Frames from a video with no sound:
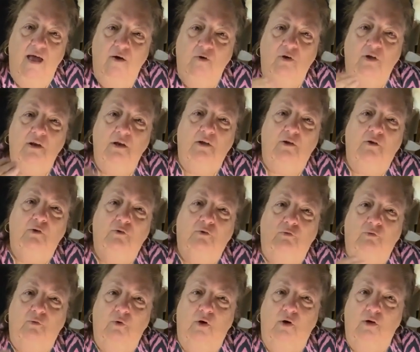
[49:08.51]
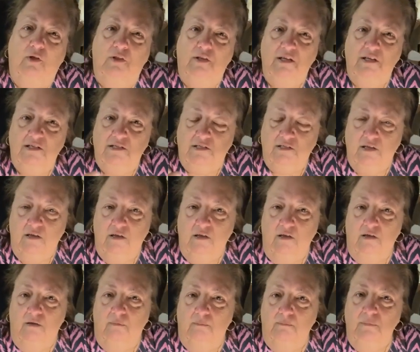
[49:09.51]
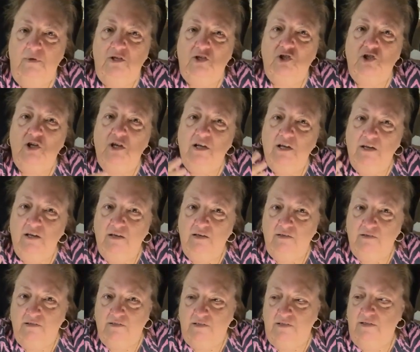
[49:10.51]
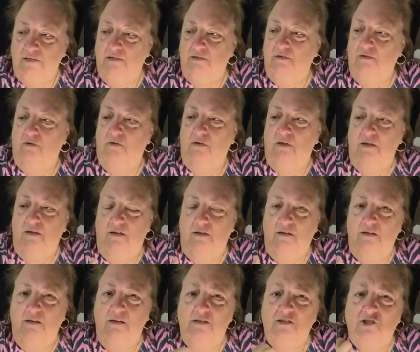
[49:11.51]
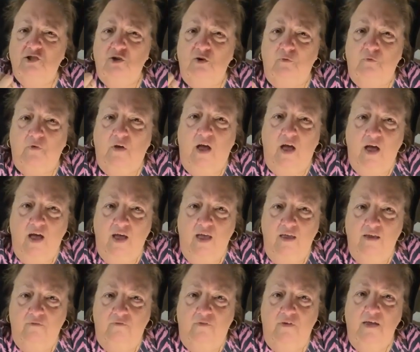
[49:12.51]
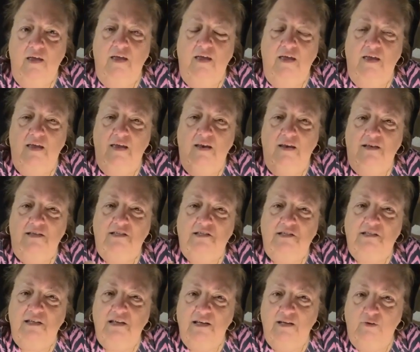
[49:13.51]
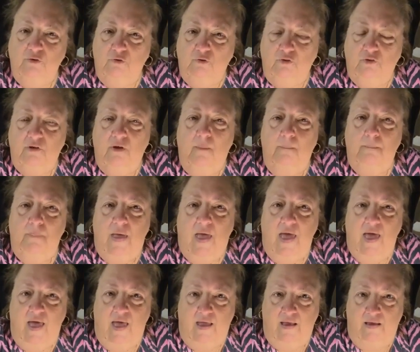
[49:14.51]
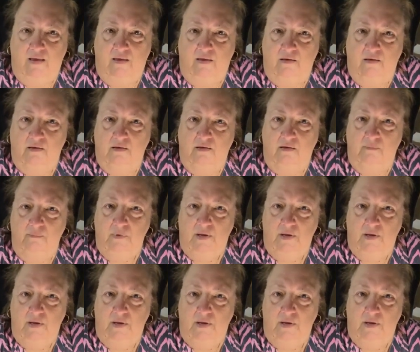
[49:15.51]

How can it go through all these machines and survive in a sealed bag?